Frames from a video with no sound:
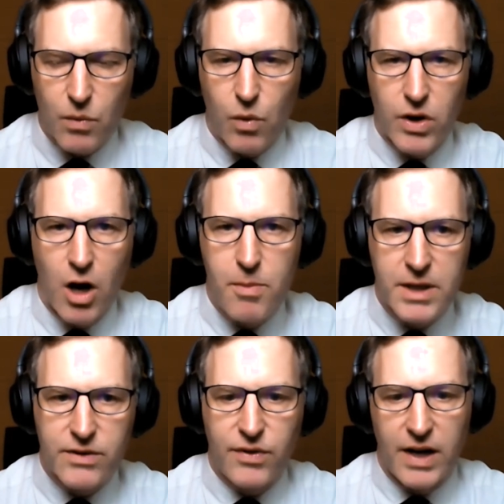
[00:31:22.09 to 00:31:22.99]
what you're
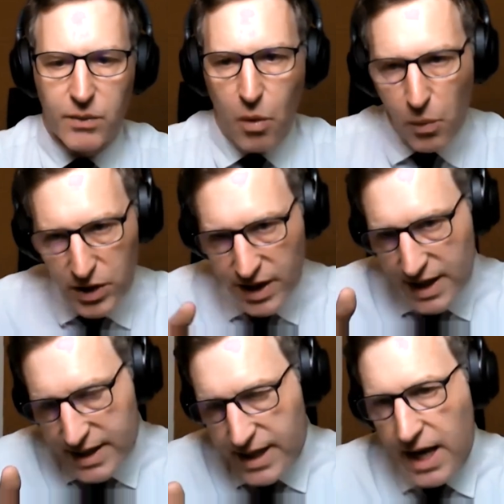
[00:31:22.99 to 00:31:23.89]
hoping to find and what would
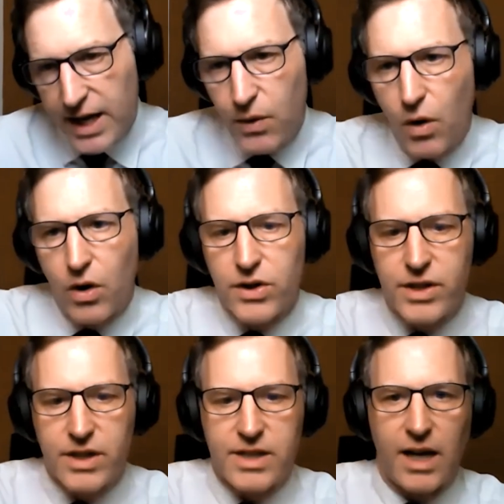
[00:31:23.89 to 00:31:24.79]
take you on
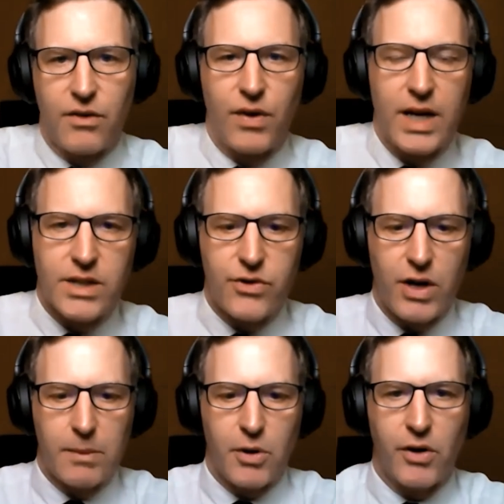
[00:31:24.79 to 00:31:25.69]
to the second phase of the
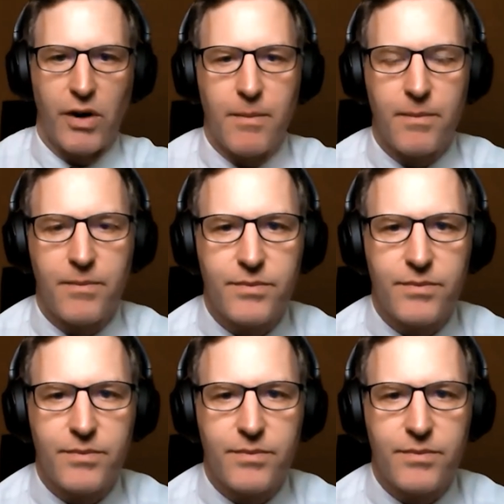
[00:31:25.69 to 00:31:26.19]
drilling program.